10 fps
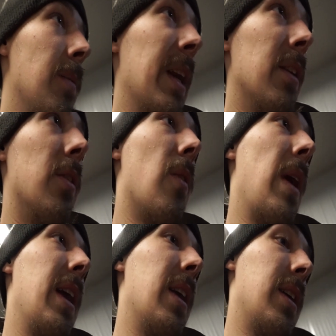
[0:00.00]
make it a little
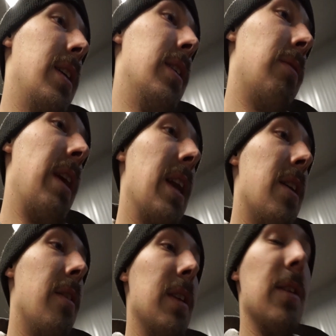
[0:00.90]
quieter, because right
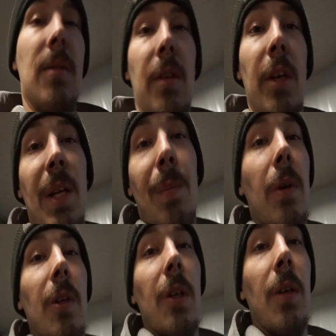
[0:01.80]
now it's your
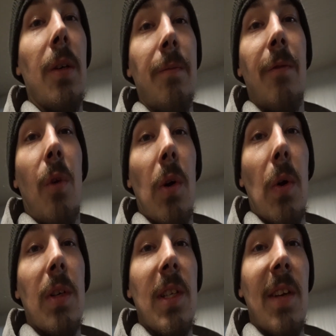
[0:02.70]
typical
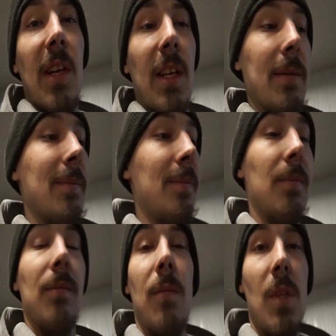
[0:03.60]
4-door Civic,
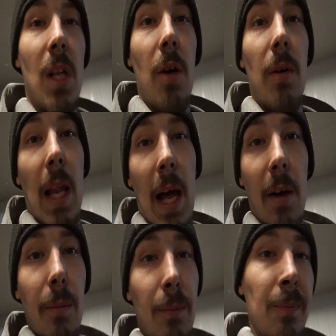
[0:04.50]
slow and loud.